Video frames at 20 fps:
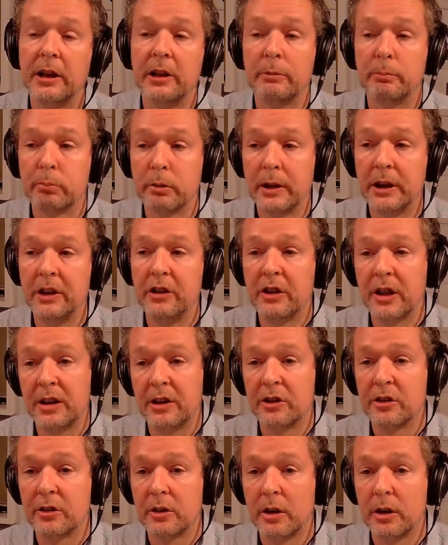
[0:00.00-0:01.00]
it's pretty
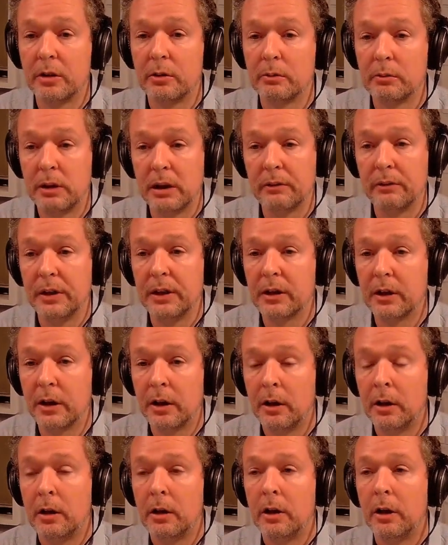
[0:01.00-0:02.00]
genocidal, given
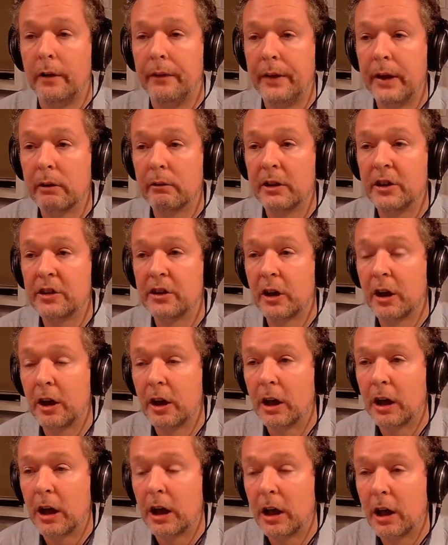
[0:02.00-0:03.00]
that there is
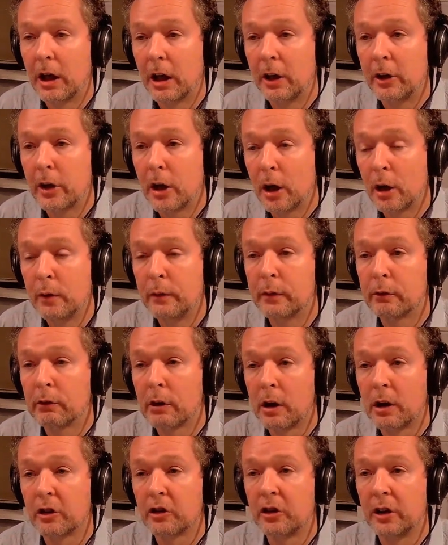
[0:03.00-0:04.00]
an
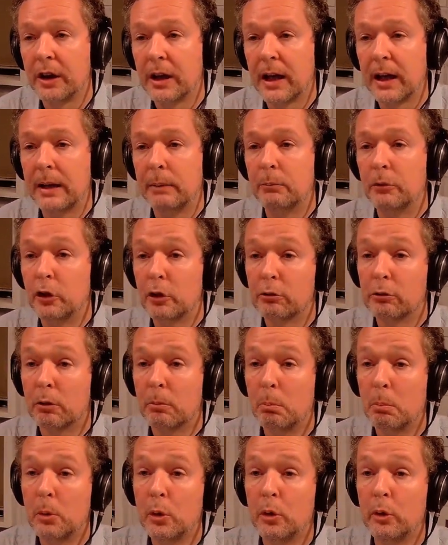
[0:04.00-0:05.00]
overarching aim to
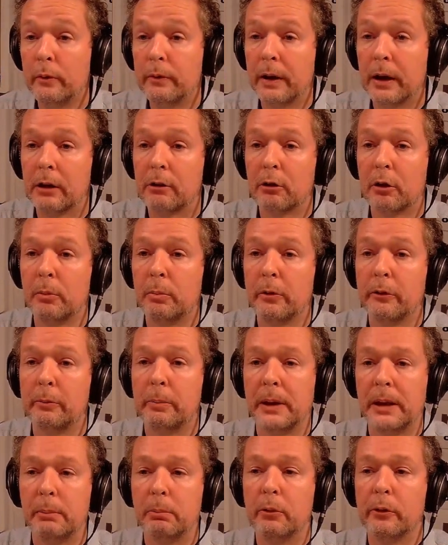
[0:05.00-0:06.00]
remove a group of
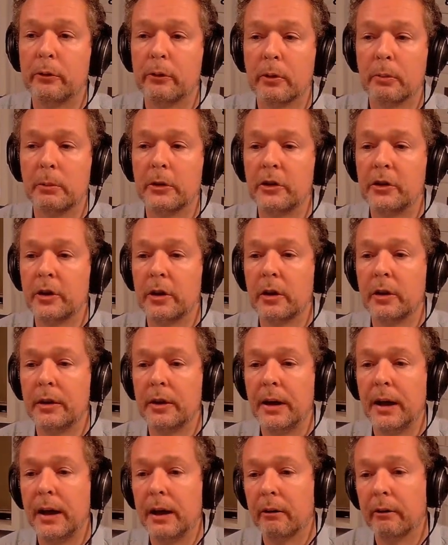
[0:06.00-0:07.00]
people from a
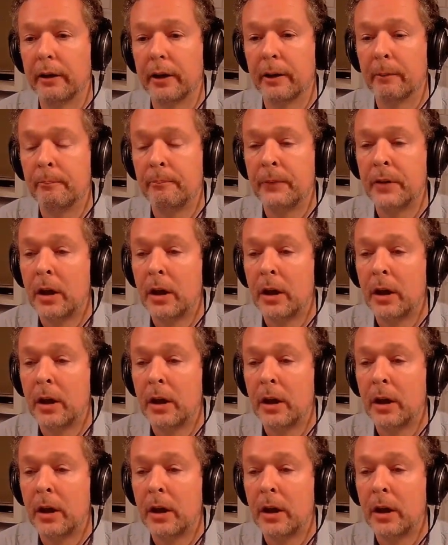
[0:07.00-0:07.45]
certain area.